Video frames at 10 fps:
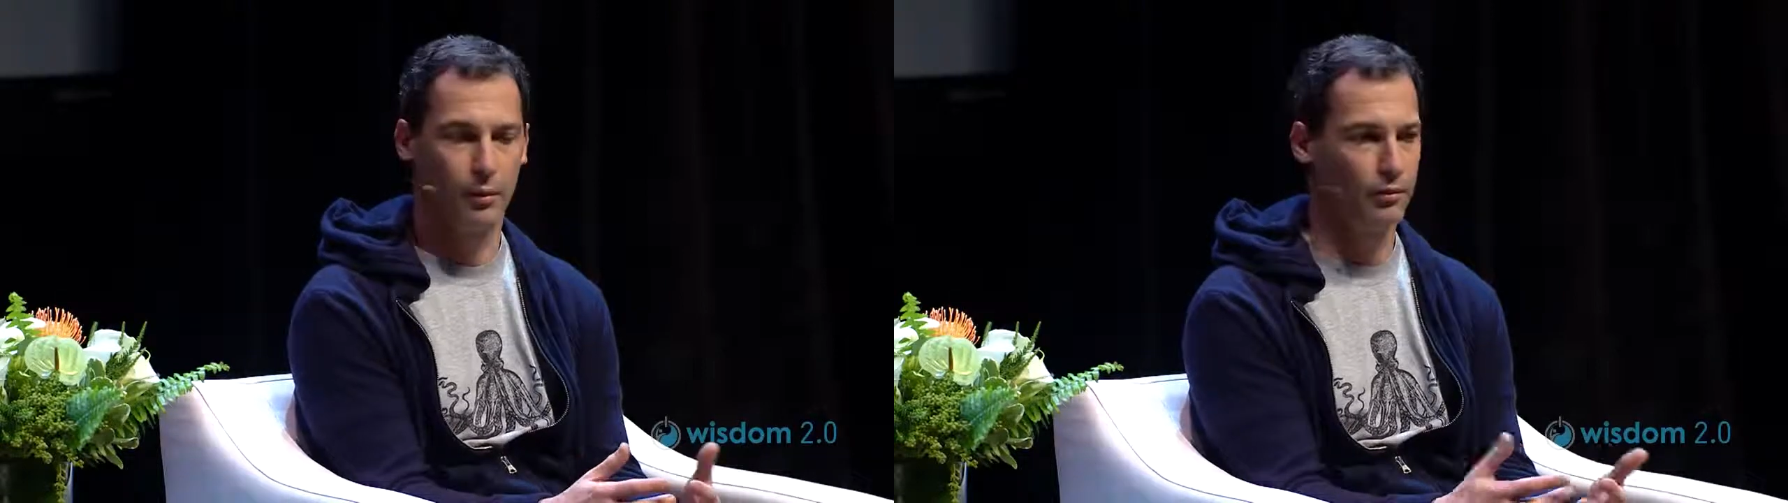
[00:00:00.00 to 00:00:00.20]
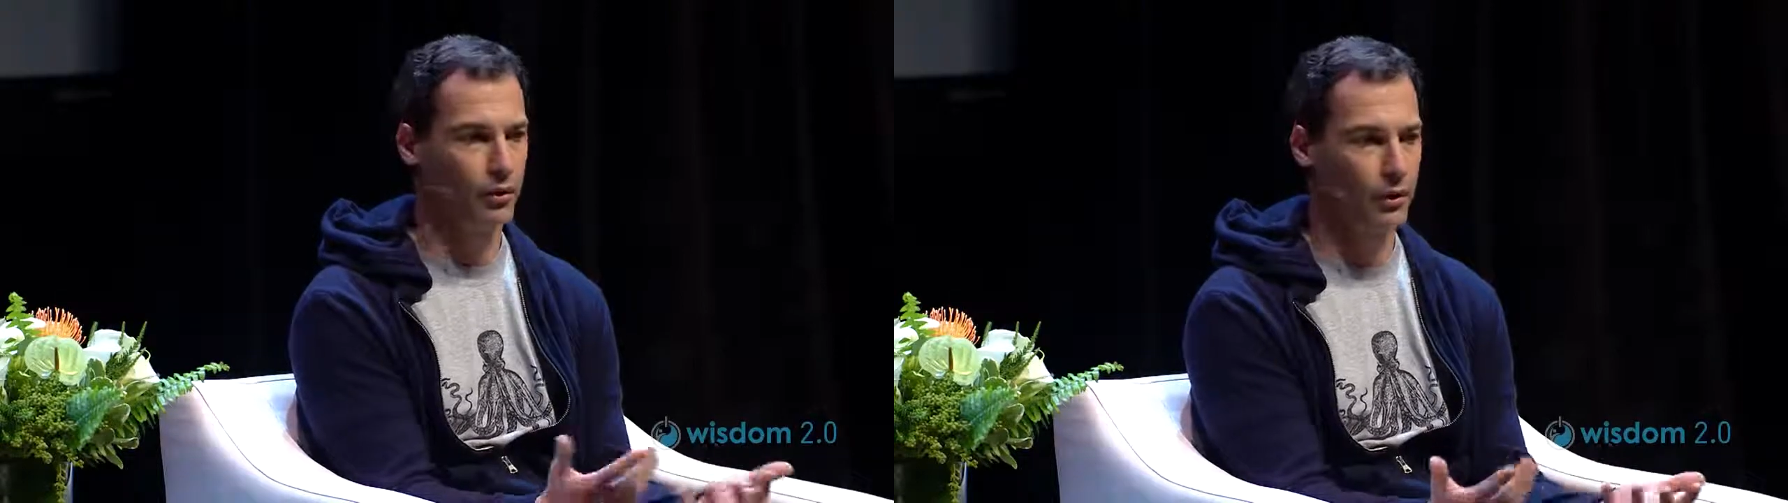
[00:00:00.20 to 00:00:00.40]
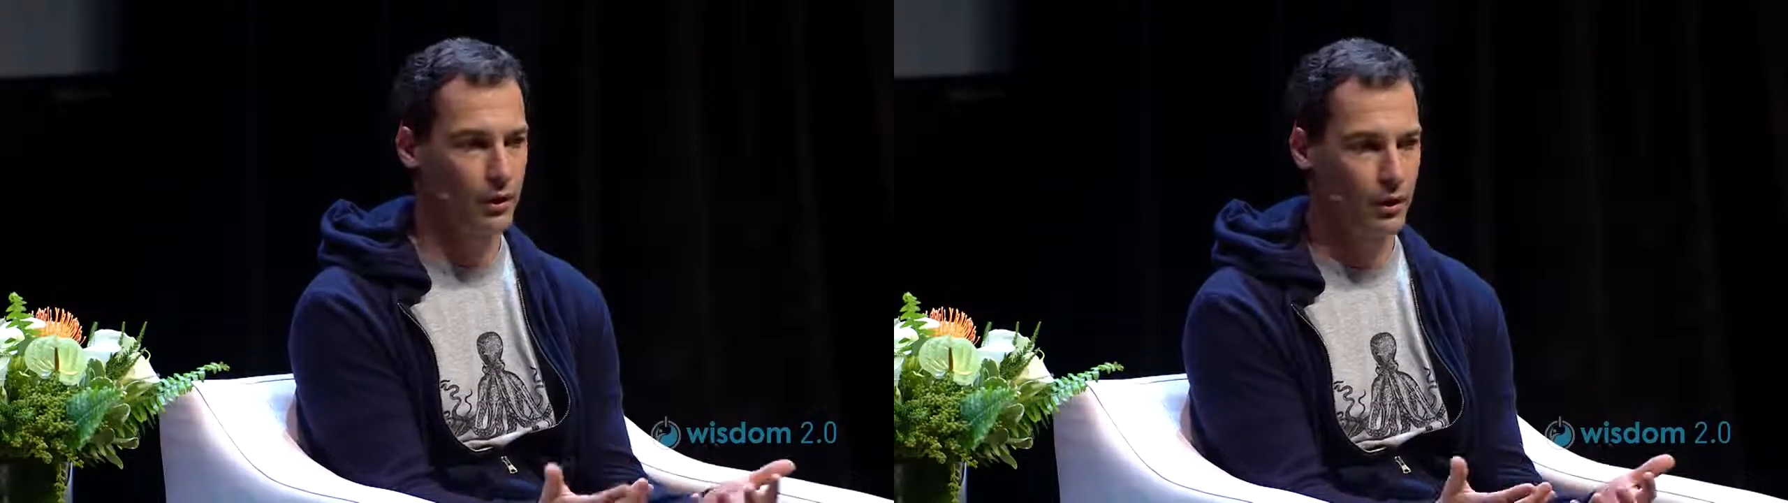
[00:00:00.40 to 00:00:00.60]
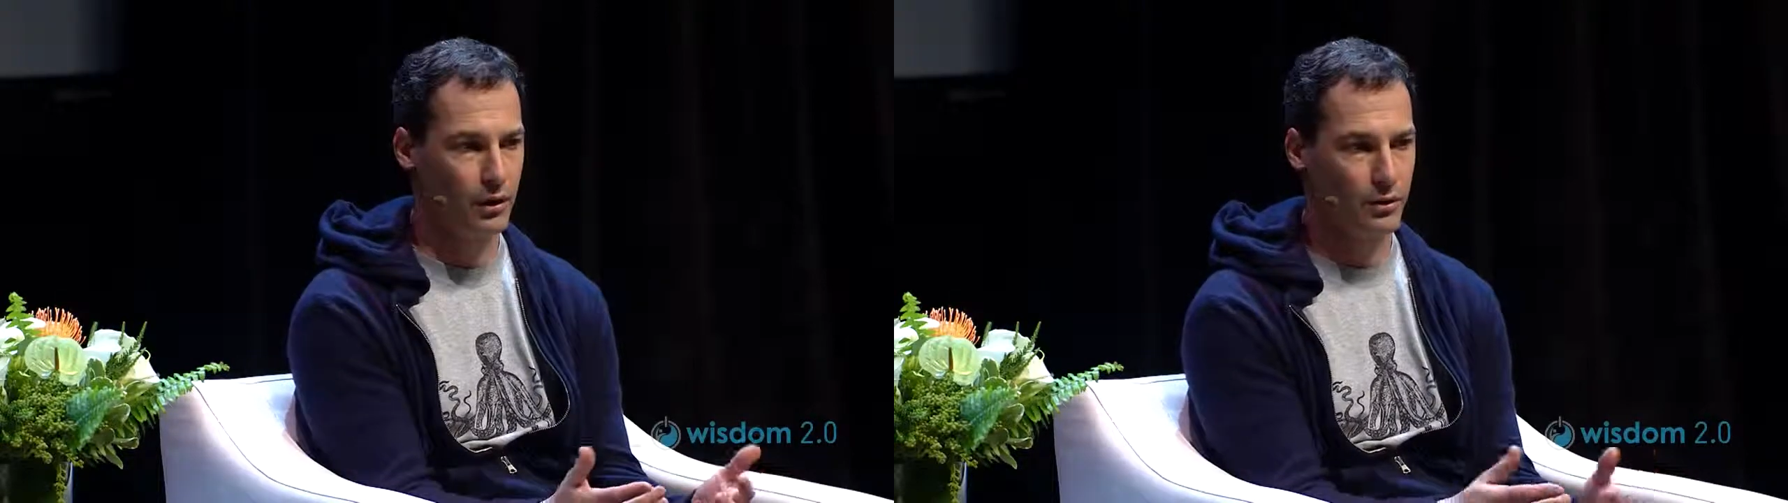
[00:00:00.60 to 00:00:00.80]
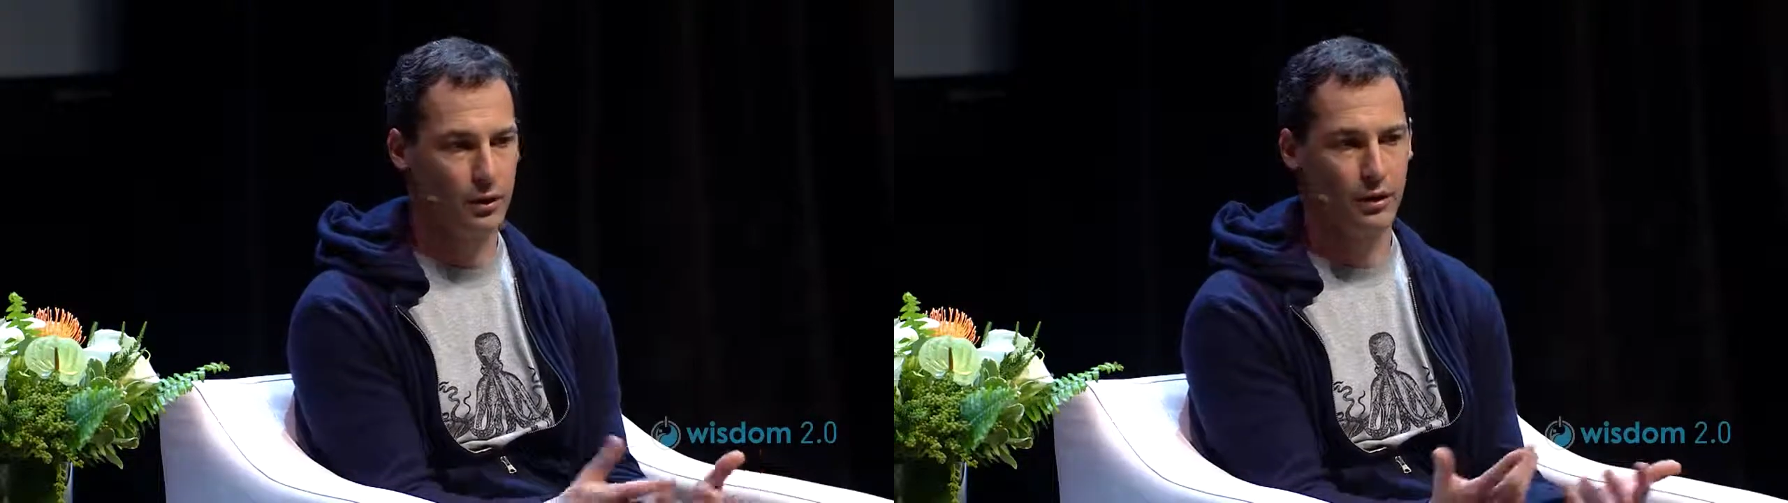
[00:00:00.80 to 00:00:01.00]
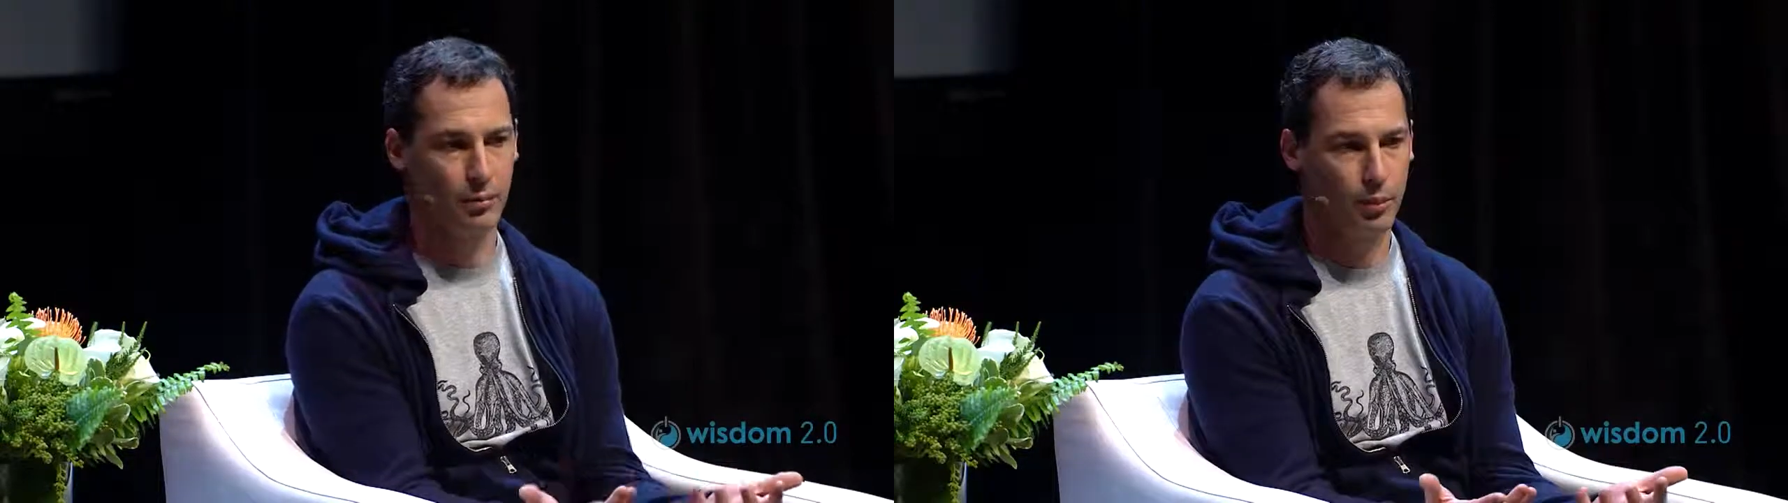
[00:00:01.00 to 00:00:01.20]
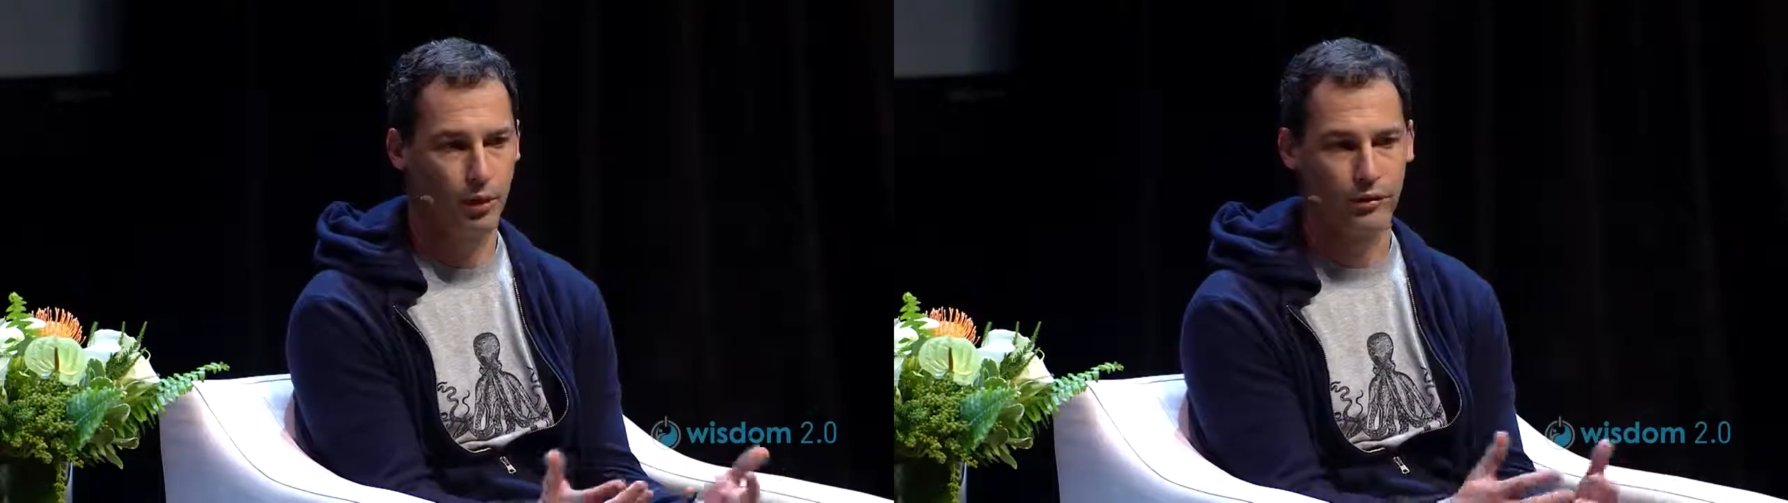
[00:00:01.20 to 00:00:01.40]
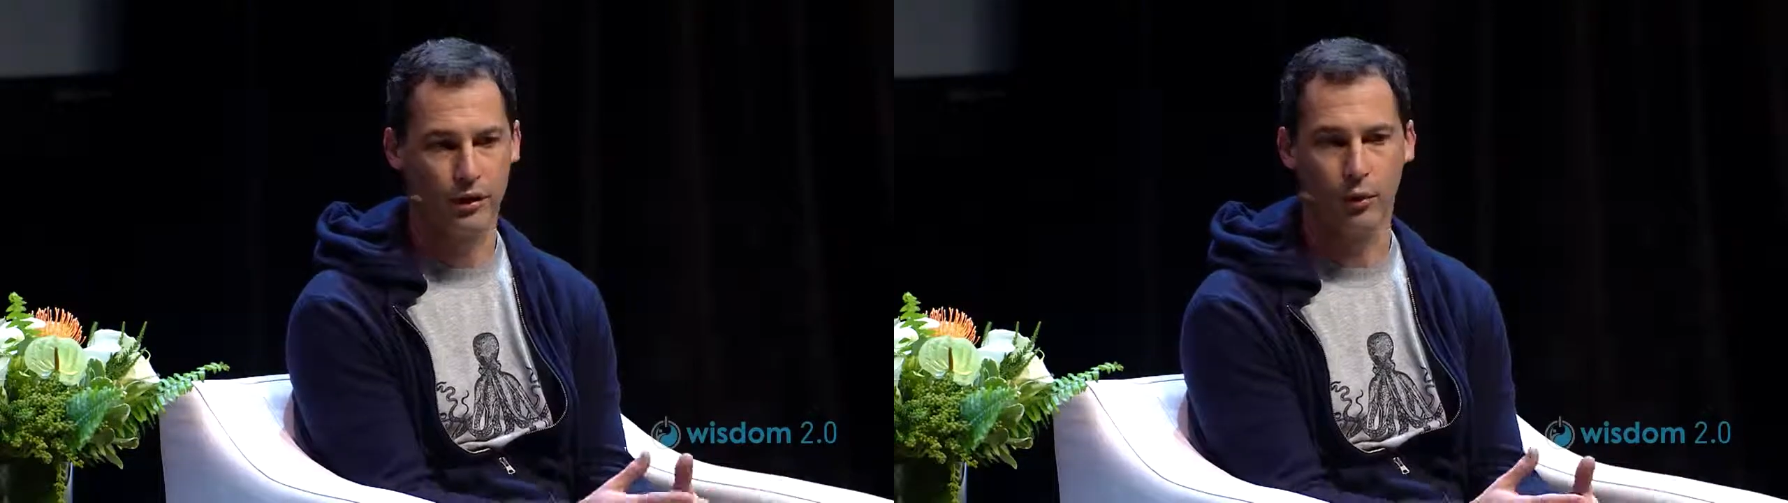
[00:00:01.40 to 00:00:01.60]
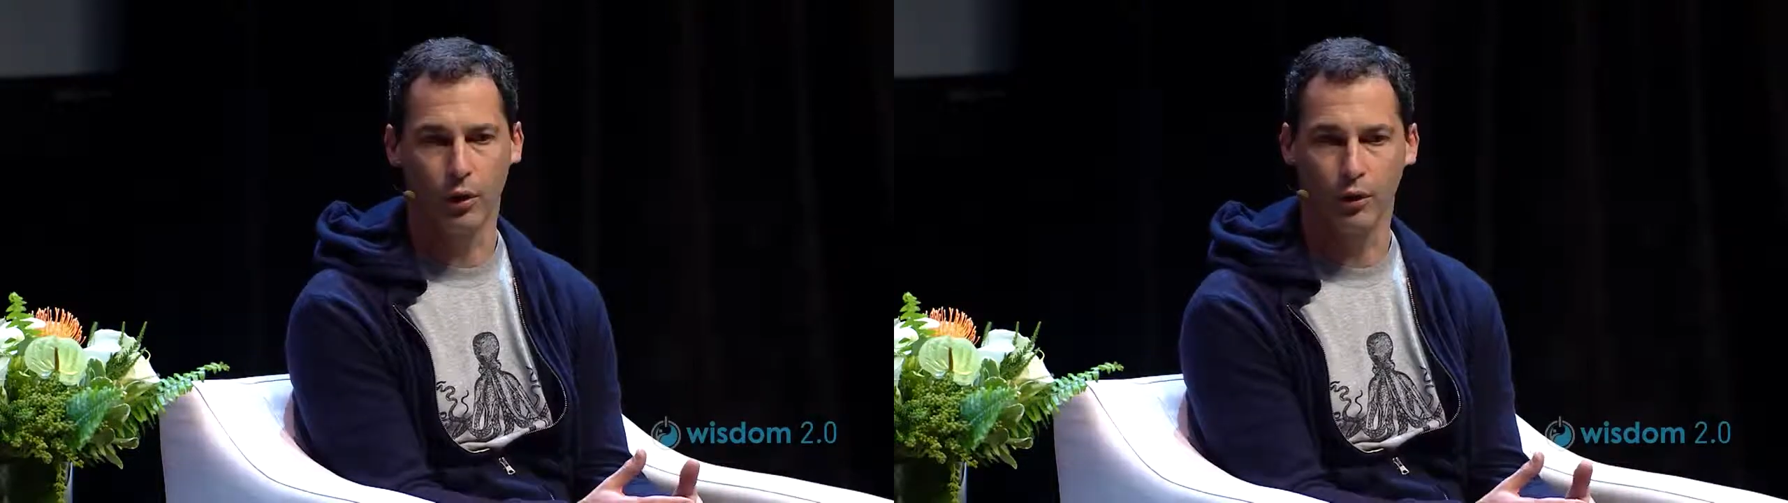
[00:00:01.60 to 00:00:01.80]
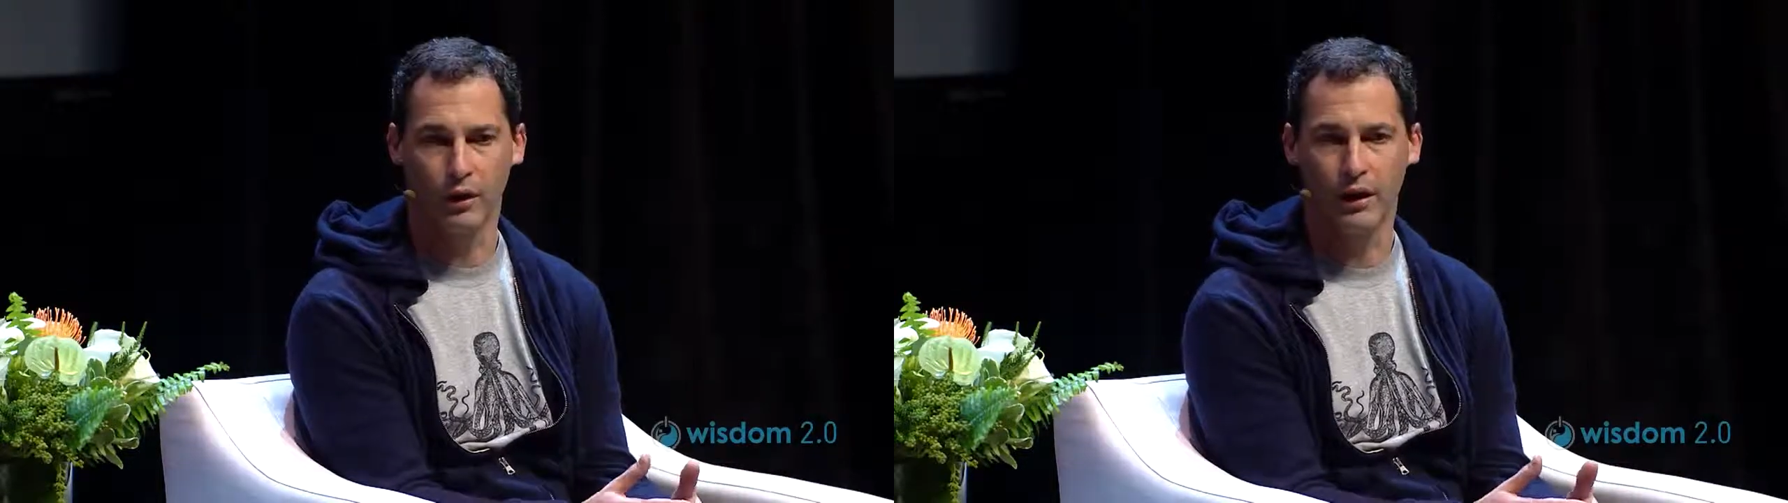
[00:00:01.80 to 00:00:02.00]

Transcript: So in the post that he wrote,